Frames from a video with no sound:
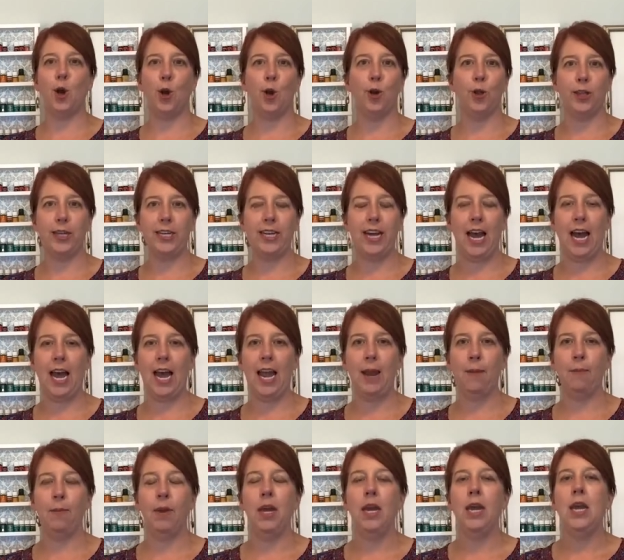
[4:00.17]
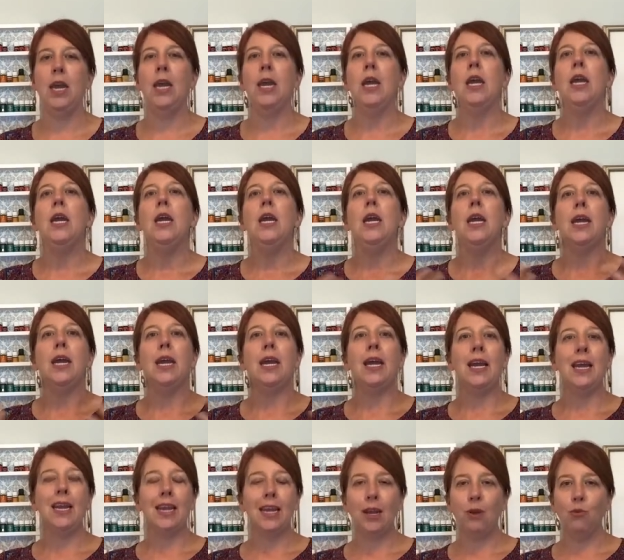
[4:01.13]
all the time.
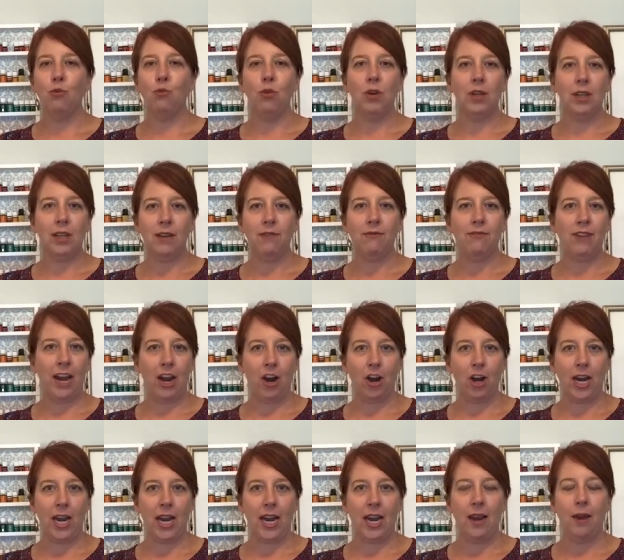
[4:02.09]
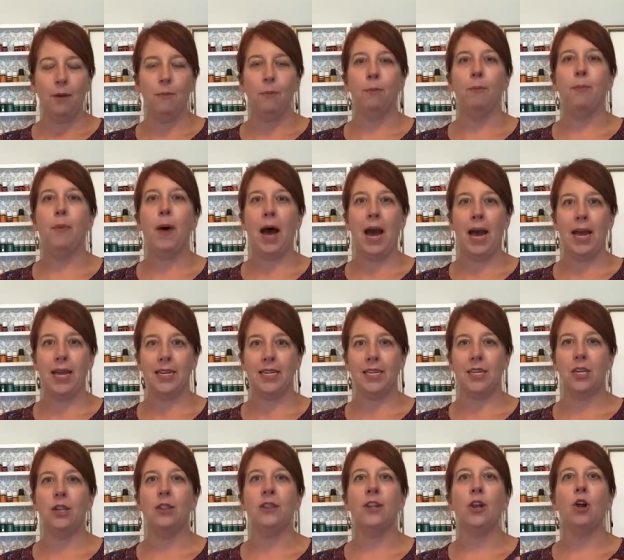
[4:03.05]
It can really vary,
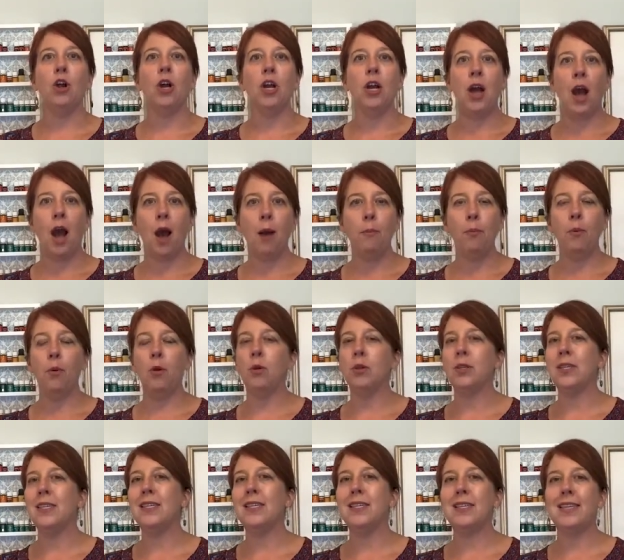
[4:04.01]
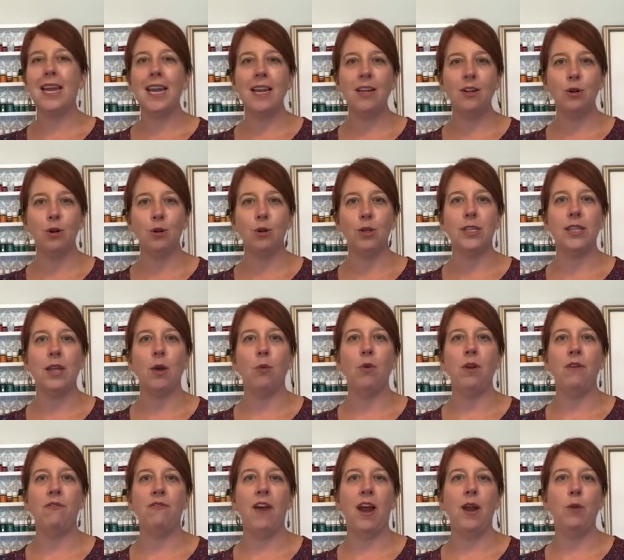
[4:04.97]
but there are a couple standards that
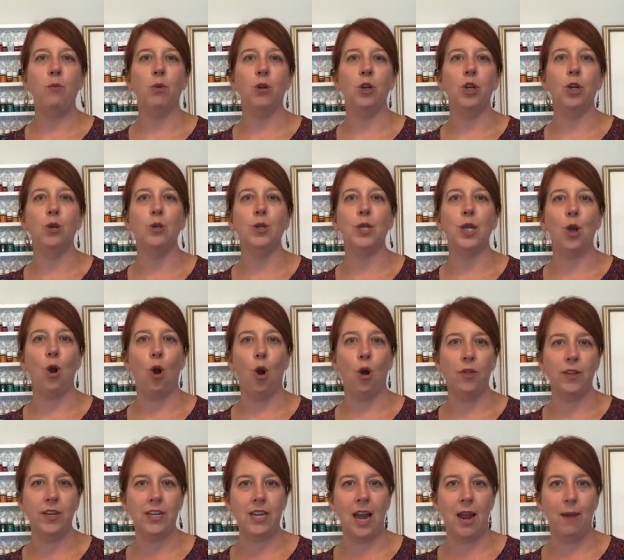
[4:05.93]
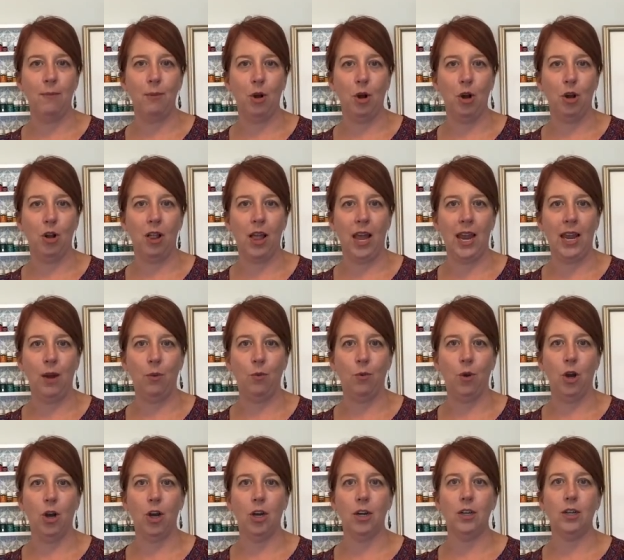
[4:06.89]
we find we're using all the time in our client
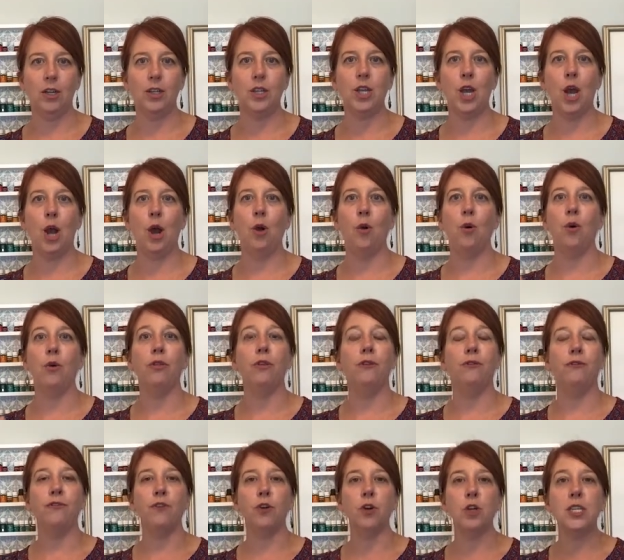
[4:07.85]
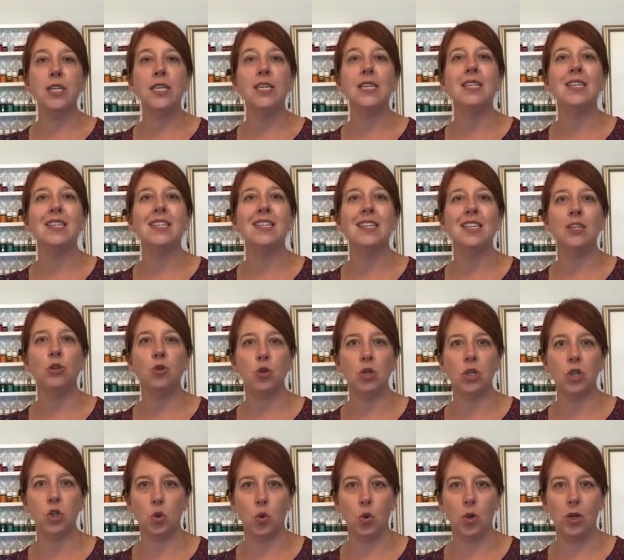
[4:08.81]
work. So the first is
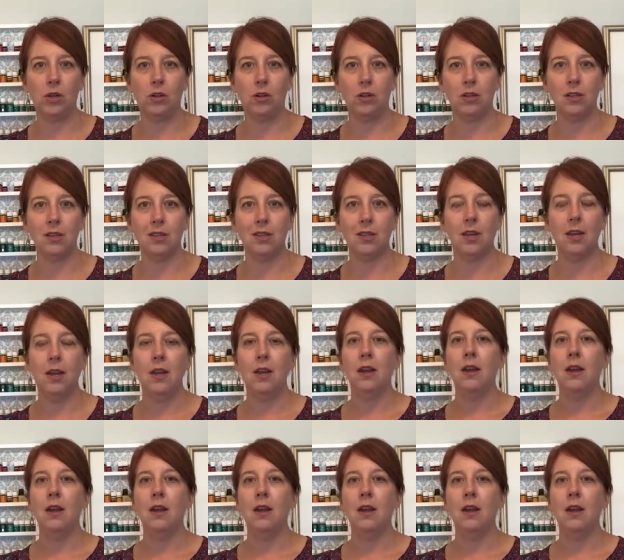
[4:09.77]
citrus oils: